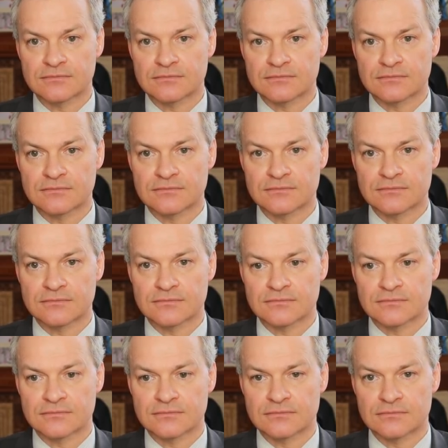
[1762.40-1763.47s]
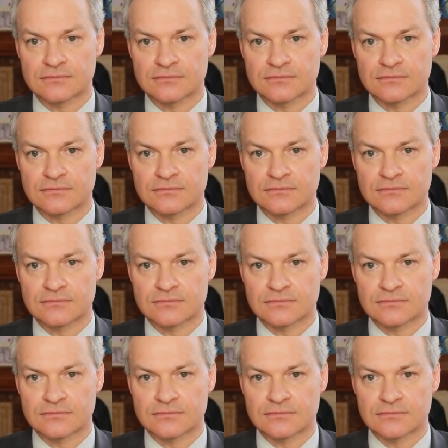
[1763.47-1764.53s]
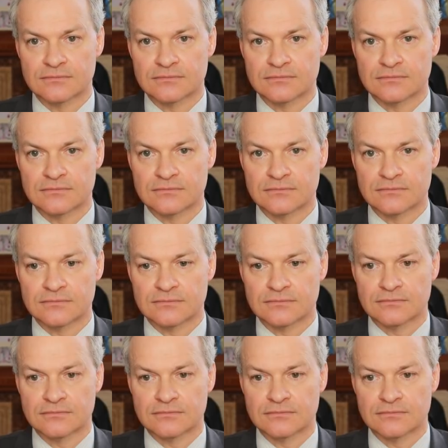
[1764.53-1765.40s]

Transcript: Nobody speaks.